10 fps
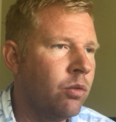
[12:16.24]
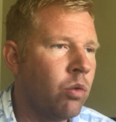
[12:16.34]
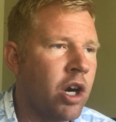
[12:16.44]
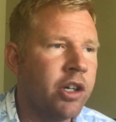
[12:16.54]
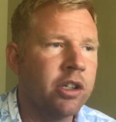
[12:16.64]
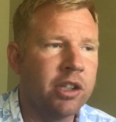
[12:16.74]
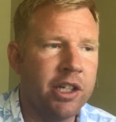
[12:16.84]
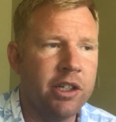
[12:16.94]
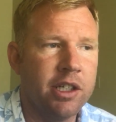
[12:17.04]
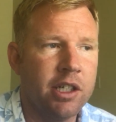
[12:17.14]
Water
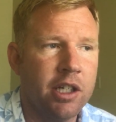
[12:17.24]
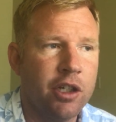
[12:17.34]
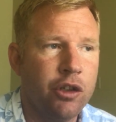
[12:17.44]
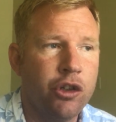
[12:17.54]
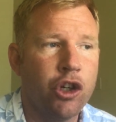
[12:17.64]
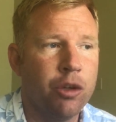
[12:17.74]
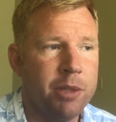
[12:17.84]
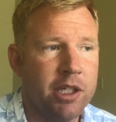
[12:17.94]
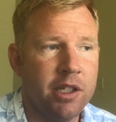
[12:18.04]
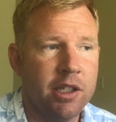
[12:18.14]
clarity,
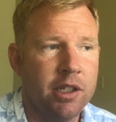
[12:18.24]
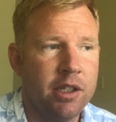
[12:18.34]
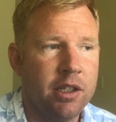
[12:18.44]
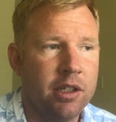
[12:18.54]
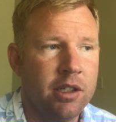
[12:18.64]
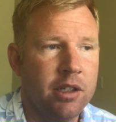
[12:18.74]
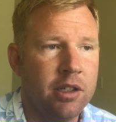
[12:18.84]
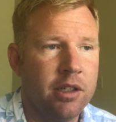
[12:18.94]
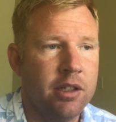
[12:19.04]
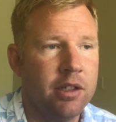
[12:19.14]
turbid.
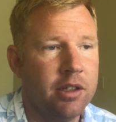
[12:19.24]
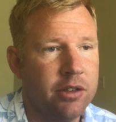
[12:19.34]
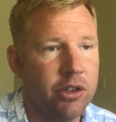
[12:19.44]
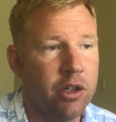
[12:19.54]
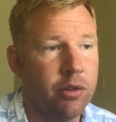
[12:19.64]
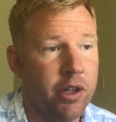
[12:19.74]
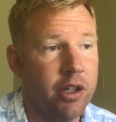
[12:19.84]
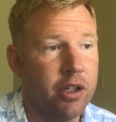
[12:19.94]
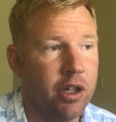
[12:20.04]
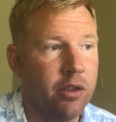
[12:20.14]
So
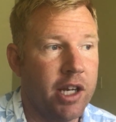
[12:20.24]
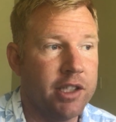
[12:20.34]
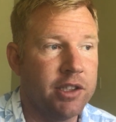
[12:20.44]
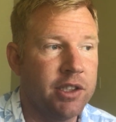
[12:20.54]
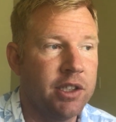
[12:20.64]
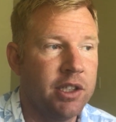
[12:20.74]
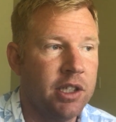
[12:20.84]
there you go. That's